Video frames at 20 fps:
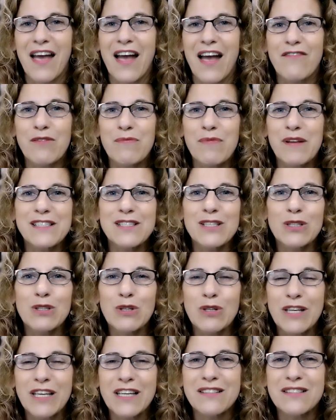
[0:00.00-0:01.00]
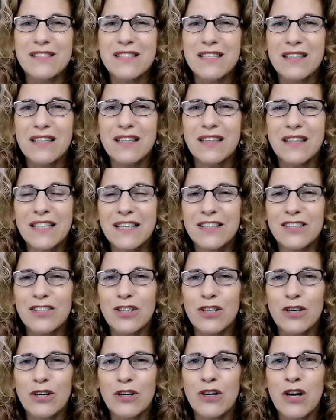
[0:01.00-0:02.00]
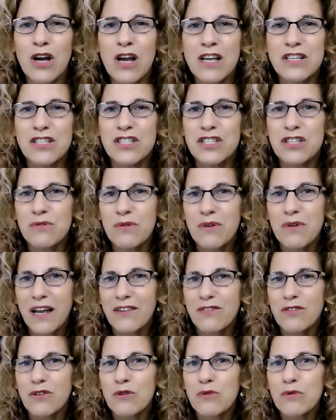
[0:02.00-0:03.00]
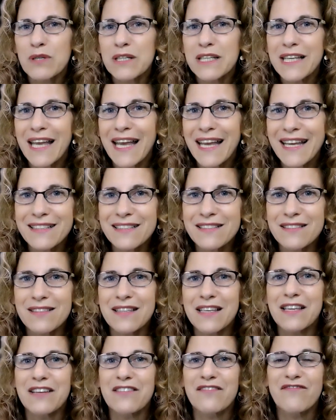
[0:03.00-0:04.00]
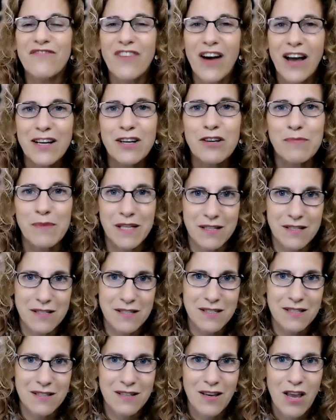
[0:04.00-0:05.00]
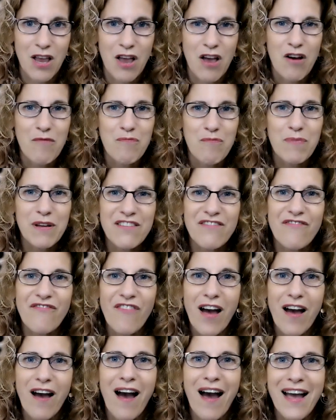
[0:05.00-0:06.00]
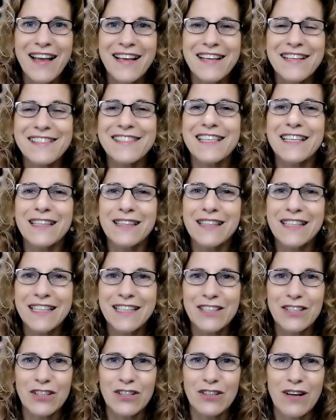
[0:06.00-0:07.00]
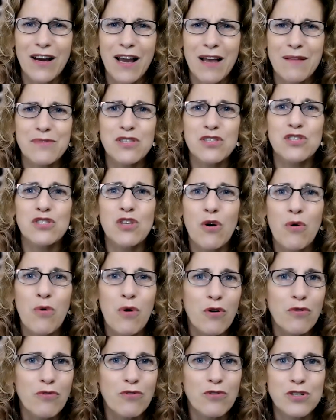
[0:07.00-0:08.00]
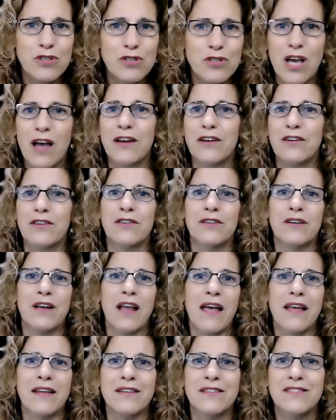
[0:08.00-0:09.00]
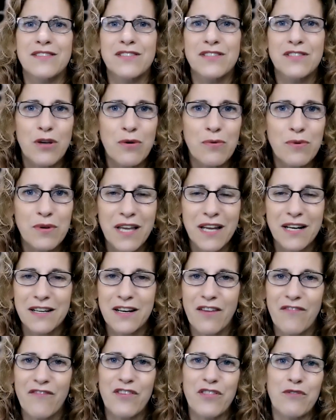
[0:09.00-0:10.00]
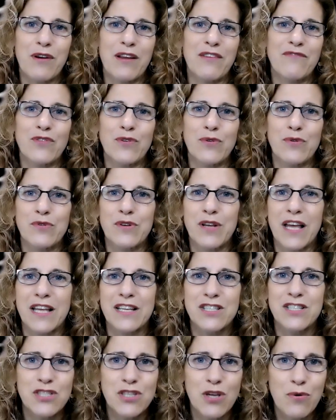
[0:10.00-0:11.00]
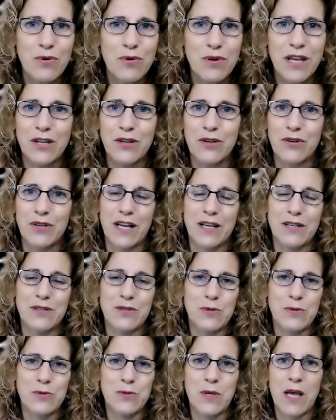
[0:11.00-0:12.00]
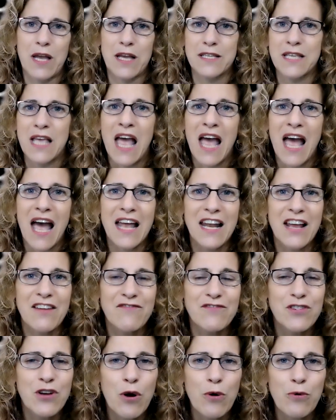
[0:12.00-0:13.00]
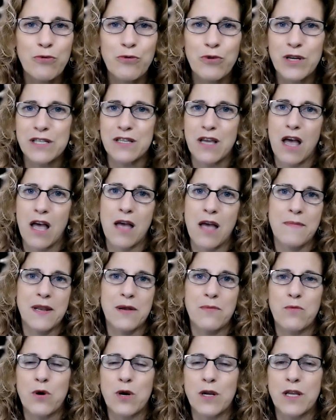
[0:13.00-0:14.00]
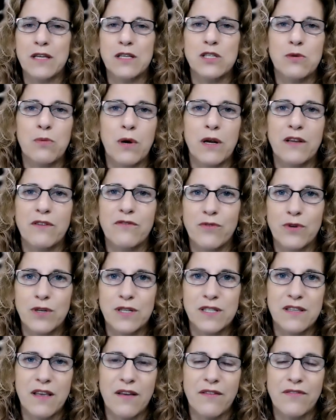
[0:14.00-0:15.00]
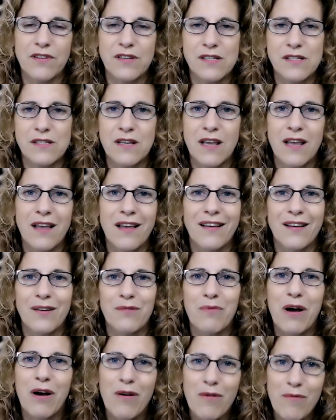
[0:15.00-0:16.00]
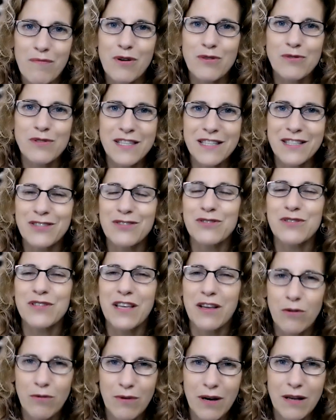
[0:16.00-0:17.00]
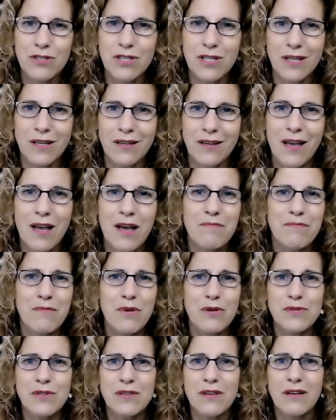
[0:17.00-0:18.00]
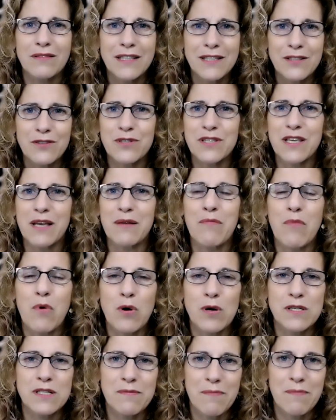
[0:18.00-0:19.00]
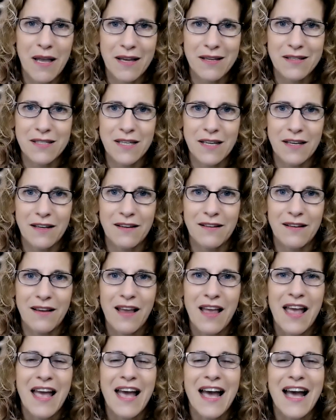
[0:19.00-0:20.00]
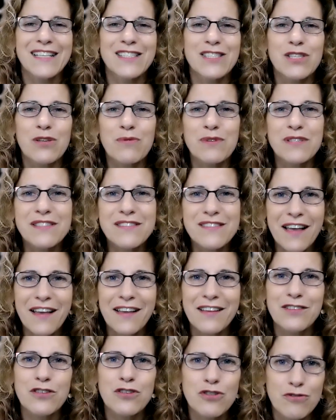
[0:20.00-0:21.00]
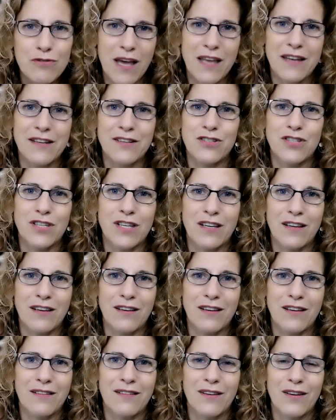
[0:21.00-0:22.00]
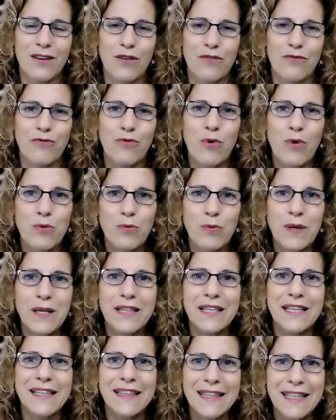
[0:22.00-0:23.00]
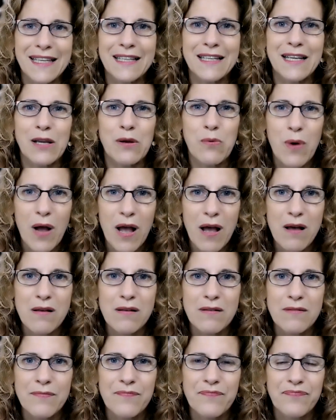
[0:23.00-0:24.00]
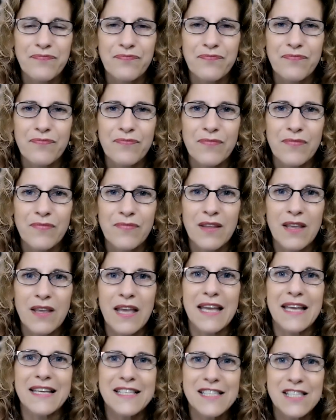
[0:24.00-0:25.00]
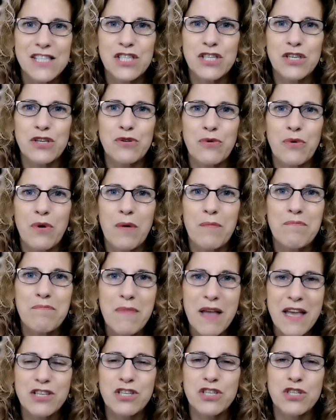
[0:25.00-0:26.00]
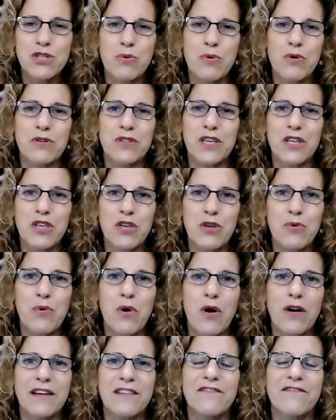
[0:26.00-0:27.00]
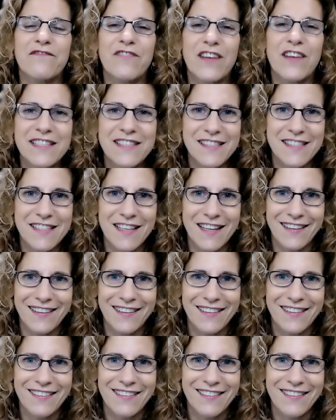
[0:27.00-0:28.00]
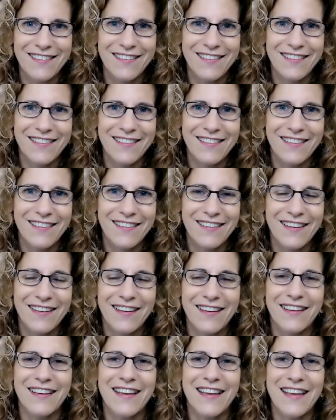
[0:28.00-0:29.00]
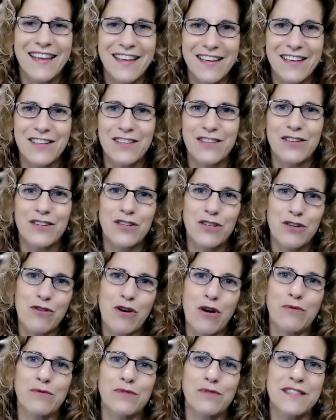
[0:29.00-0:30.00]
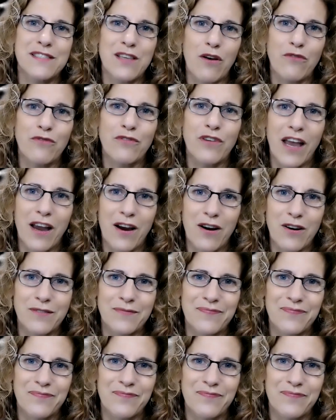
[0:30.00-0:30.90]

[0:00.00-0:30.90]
Everybody's looking to the leader to kind of create the environment. But if I, as the leader, am so overtired and don't get enough of the right food and don't get good exercise and have no free time and I'm working 24/7, well, most leaders get grouchy. Most leaders get more demanding. And so, a second strategy for really leading well is to make sure that you are investing in your own self care.